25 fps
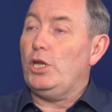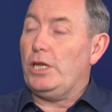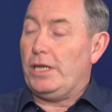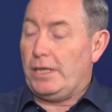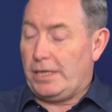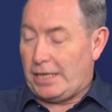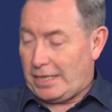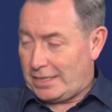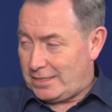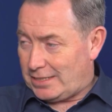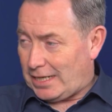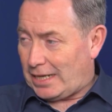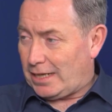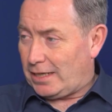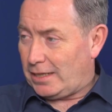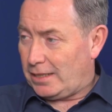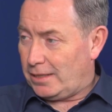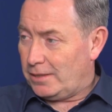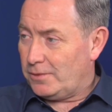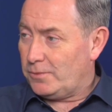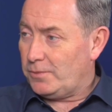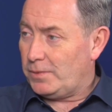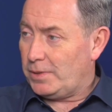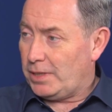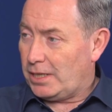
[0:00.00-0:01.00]

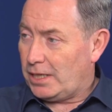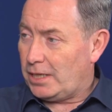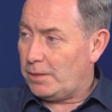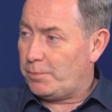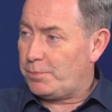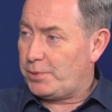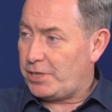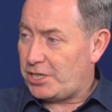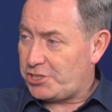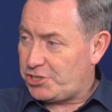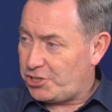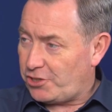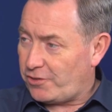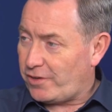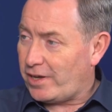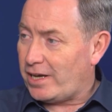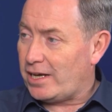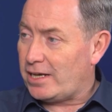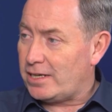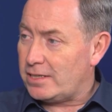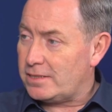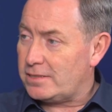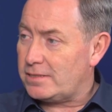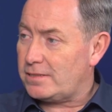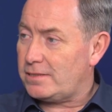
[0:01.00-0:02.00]
Exactly. We are
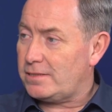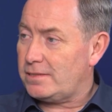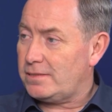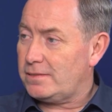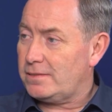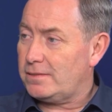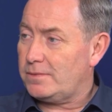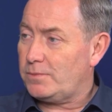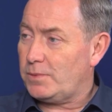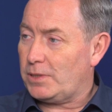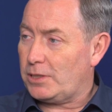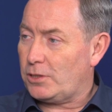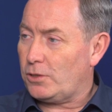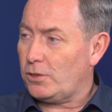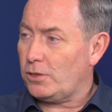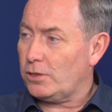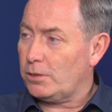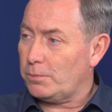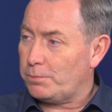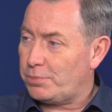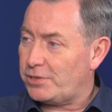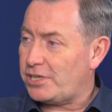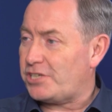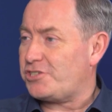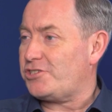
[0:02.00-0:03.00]
pressurized. We call
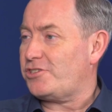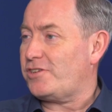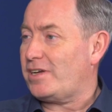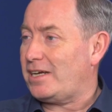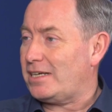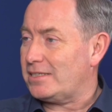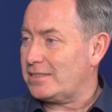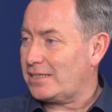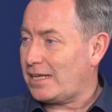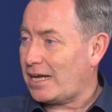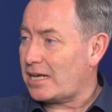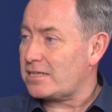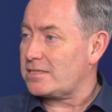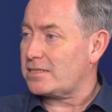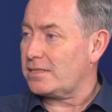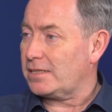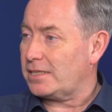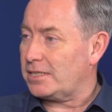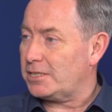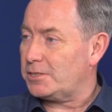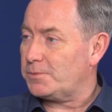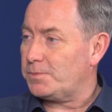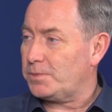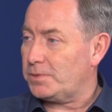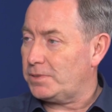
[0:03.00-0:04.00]
them pressurized gas
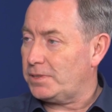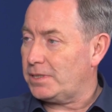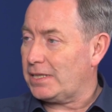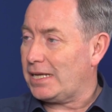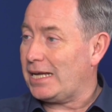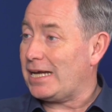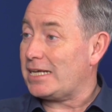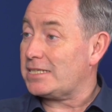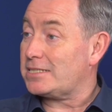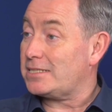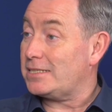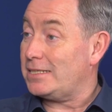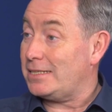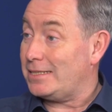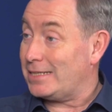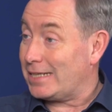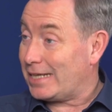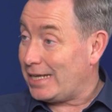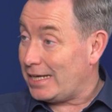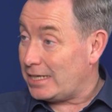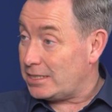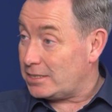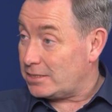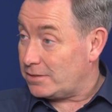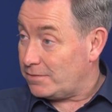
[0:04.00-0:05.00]
leaks, but the gas in the
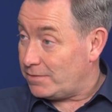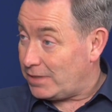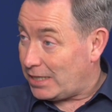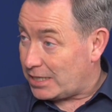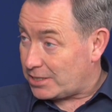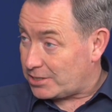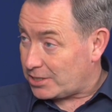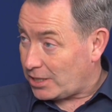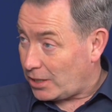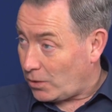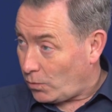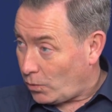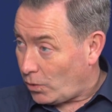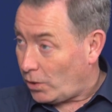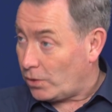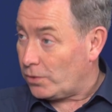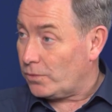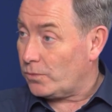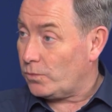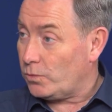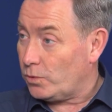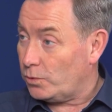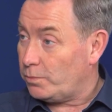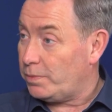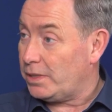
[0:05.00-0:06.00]
case of the
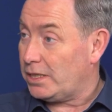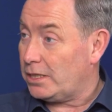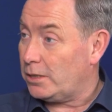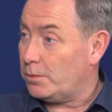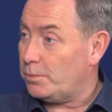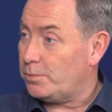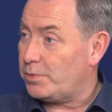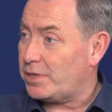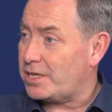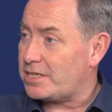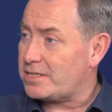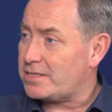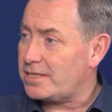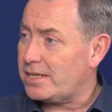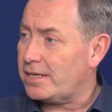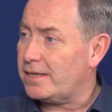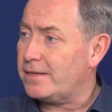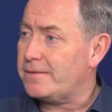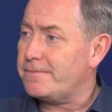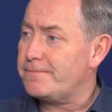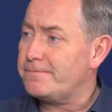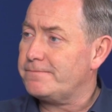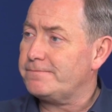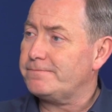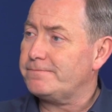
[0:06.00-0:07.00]
Si1 would be compressed air.